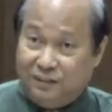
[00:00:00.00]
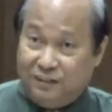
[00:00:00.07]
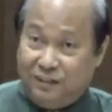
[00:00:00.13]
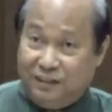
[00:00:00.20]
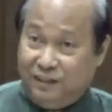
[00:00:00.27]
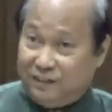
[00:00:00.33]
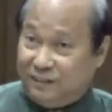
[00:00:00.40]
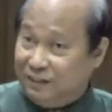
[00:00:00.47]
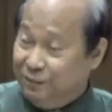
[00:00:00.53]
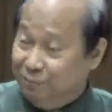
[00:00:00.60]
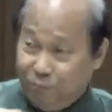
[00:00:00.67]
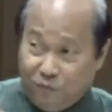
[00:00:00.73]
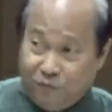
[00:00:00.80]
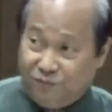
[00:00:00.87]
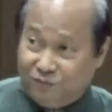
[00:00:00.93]
It
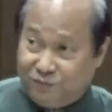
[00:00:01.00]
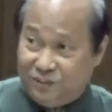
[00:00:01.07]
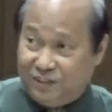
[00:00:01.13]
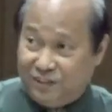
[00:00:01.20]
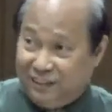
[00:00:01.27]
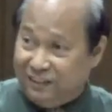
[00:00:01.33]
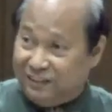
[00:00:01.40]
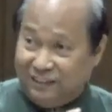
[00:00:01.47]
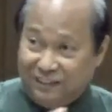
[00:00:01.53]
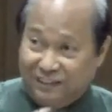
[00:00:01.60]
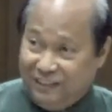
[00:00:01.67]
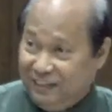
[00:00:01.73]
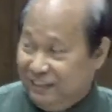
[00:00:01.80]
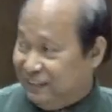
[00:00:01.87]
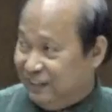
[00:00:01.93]
removed, it
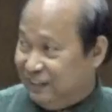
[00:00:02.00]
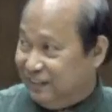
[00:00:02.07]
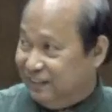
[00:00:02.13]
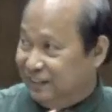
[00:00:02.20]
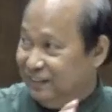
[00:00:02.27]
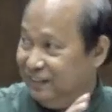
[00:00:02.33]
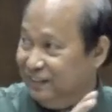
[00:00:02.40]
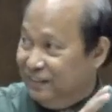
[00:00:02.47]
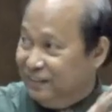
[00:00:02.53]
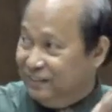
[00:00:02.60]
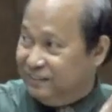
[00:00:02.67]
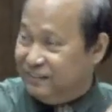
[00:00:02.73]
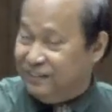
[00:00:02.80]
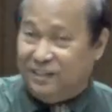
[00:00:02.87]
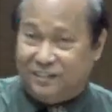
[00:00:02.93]
deleted
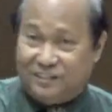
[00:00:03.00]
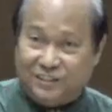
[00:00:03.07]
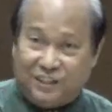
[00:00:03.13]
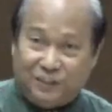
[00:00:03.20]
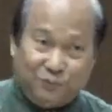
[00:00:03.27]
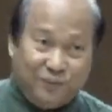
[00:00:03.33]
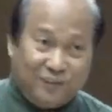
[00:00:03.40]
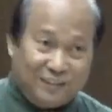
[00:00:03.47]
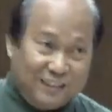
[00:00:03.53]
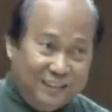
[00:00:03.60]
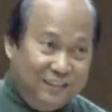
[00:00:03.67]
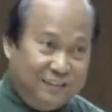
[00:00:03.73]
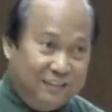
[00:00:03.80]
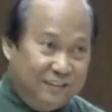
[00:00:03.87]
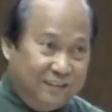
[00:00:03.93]
things that were
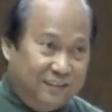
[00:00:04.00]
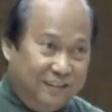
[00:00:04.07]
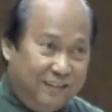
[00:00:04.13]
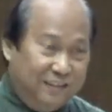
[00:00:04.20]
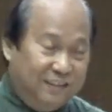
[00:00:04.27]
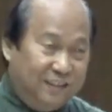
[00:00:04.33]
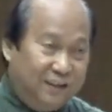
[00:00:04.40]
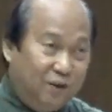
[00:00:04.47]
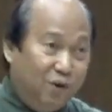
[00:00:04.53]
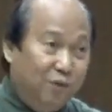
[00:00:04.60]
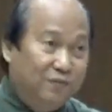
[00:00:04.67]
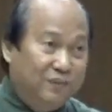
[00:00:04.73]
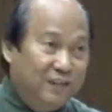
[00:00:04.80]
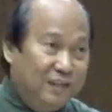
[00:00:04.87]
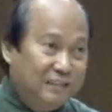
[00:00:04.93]
written in the
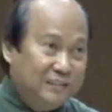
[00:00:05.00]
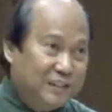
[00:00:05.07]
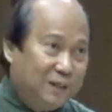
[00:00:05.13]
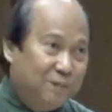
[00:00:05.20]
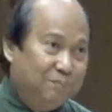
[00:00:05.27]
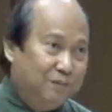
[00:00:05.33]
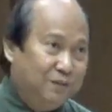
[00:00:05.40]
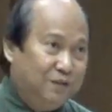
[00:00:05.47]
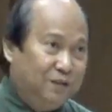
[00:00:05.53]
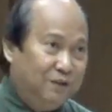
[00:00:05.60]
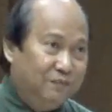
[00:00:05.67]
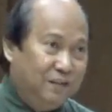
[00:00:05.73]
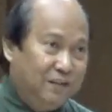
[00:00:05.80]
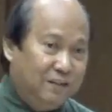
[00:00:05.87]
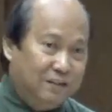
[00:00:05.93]
covenant chapter
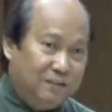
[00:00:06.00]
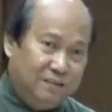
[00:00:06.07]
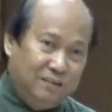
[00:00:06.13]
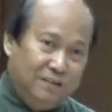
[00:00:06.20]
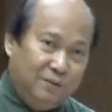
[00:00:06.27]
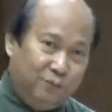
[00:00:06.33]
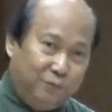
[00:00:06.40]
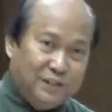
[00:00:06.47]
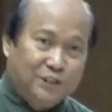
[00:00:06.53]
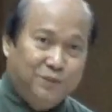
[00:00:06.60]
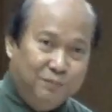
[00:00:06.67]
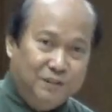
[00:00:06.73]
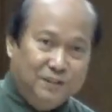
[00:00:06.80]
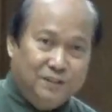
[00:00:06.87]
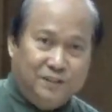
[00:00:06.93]
of the
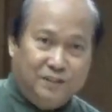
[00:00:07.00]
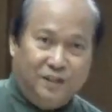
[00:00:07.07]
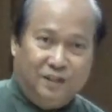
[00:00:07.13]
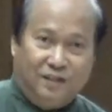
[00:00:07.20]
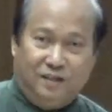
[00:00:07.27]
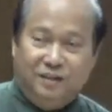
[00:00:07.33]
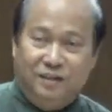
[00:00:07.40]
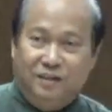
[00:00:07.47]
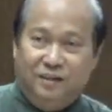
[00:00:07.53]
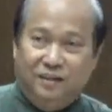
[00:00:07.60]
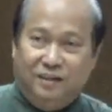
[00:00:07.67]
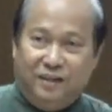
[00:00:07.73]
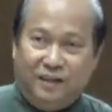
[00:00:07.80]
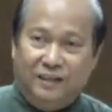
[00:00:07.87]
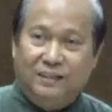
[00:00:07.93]
Westminster
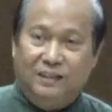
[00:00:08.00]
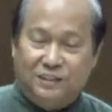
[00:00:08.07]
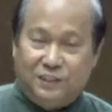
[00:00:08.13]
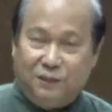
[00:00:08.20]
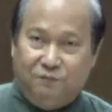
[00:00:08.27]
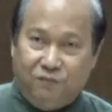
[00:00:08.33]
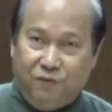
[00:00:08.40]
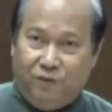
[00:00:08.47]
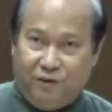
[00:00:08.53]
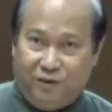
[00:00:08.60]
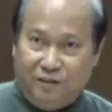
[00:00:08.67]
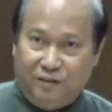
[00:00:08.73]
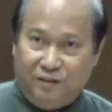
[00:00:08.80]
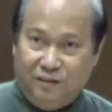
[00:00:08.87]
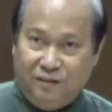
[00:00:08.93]
and the
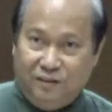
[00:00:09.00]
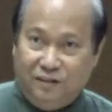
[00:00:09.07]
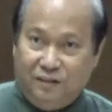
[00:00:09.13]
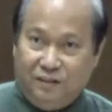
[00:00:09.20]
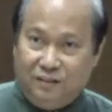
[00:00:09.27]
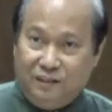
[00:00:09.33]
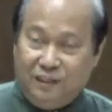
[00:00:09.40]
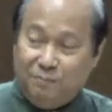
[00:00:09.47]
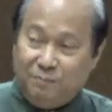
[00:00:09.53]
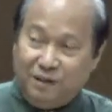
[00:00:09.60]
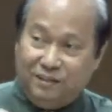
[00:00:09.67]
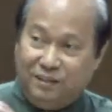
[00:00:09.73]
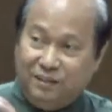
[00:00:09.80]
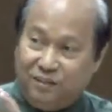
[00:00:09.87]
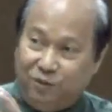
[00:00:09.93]
Savoy. They
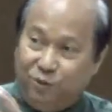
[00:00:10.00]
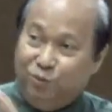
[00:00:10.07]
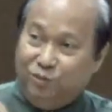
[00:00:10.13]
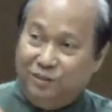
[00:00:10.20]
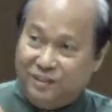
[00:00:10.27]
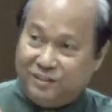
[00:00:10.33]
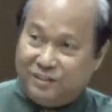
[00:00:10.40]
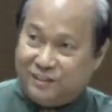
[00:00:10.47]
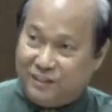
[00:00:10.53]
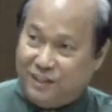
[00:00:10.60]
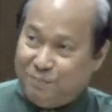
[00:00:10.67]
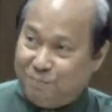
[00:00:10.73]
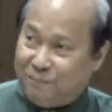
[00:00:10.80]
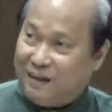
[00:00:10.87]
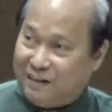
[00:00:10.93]
made it only
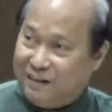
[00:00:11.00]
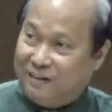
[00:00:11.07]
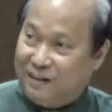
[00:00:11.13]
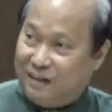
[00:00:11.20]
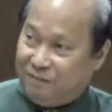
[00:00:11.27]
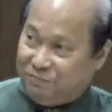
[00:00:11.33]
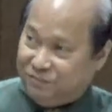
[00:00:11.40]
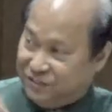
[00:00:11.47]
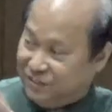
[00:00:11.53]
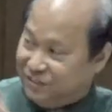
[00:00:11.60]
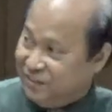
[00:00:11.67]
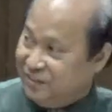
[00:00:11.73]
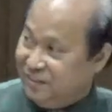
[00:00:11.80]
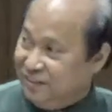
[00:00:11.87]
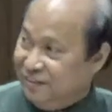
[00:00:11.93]
three
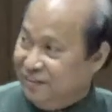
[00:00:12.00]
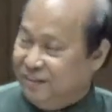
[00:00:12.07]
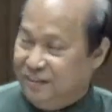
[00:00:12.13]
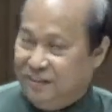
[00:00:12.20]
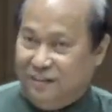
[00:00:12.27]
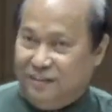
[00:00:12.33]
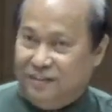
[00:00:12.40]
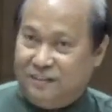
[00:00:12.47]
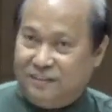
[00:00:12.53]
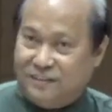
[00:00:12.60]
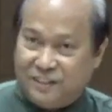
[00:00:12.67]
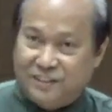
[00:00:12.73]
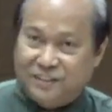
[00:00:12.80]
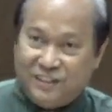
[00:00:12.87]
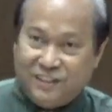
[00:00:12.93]
paragraphs, in the
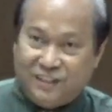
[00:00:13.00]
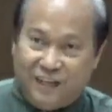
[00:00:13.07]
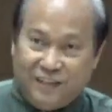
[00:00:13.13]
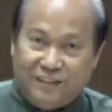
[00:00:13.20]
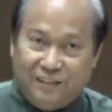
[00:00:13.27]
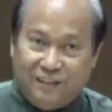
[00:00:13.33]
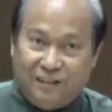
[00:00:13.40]
1689,